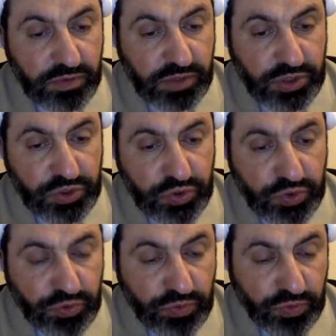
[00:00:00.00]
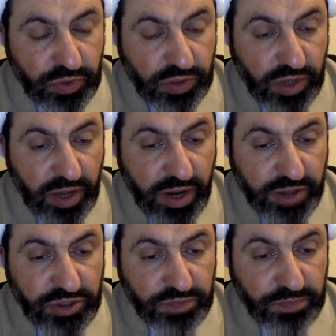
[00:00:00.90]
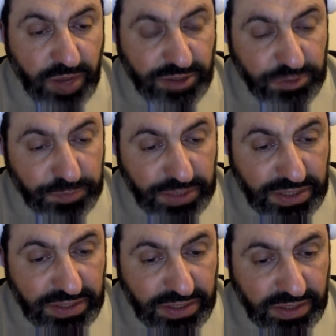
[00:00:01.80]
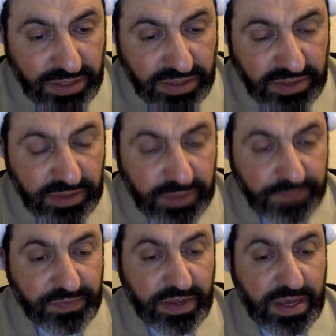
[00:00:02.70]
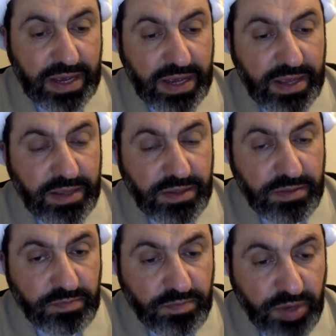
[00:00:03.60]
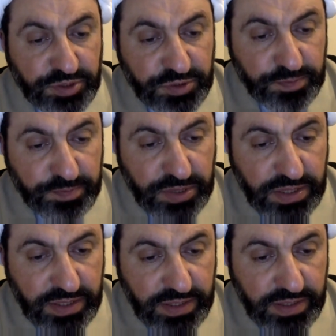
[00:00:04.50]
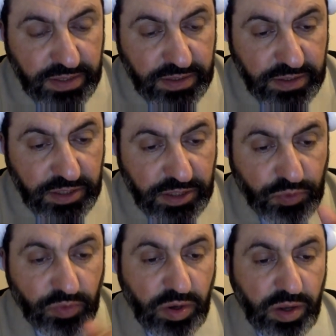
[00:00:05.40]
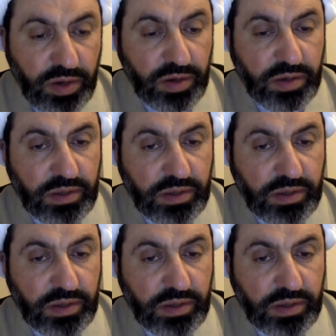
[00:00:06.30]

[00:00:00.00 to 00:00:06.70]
These two lights must be there and must be equal.